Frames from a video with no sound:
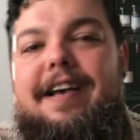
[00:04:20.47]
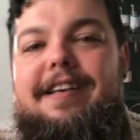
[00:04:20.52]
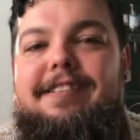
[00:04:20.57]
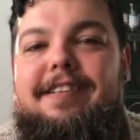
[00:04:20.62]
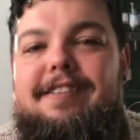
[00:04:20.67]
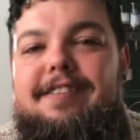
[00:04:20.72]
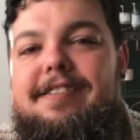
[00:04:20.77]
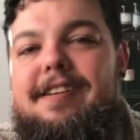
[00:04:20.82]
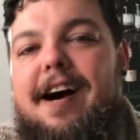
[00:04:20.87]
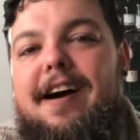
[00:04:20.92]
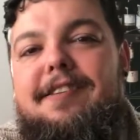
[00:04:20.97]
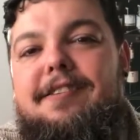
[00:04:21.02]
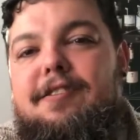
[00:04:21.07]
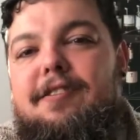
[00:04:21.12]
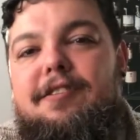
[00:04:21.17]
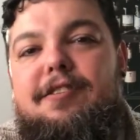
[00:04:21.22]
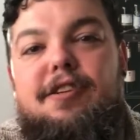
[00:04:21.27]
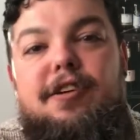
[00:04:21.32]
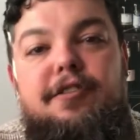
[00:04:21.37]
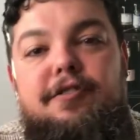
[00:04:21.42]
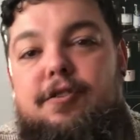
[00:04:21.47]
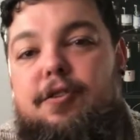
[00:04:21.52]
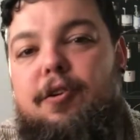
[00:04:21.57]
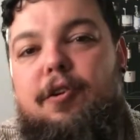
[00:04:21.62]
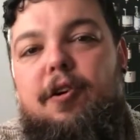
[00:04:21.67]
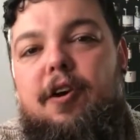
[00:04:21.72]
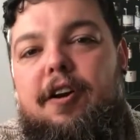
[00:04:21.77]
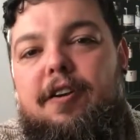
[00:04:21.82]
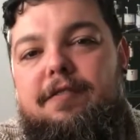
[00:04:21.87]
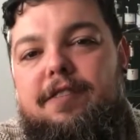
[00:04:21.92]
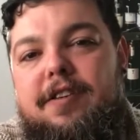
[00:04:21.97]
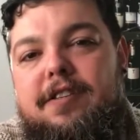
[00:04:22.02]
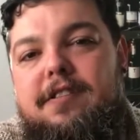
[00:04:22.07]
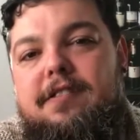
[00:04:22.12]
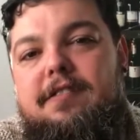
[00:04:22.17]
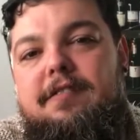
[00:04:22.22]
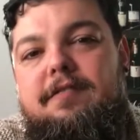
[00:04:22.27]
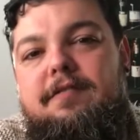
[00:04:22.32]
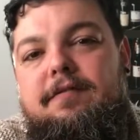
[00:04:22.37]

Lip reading: is entitled to a lot of it.